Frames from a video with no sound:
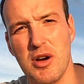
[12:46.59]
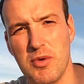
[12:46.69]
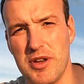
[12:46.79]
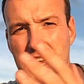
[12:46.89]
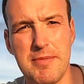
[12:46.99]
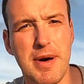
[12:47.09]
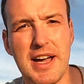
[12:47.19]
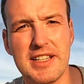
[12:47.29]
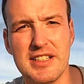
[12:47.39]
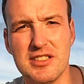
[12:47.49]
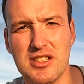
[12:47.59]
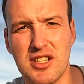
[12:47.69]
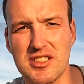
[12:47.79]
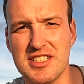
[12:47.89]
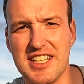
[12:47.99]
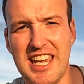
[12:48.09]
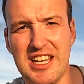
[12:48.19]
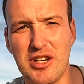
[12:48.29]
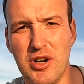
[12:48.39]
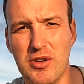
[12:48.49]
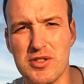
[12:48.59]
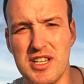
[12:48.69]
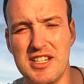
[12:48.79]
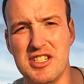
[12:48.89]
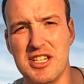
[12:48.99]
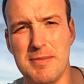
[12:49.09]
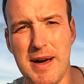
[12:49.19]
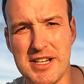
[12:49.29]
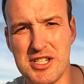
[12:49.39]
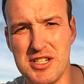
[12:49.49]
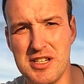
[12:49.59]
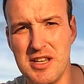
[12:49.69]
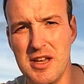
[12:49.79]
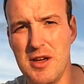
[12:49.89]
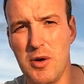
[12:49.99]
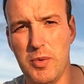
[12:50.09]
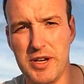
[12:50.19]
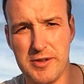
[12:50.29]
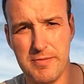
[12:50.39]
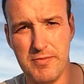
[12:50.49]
We're then back into Turks and Caicos, and as you can imagine, we are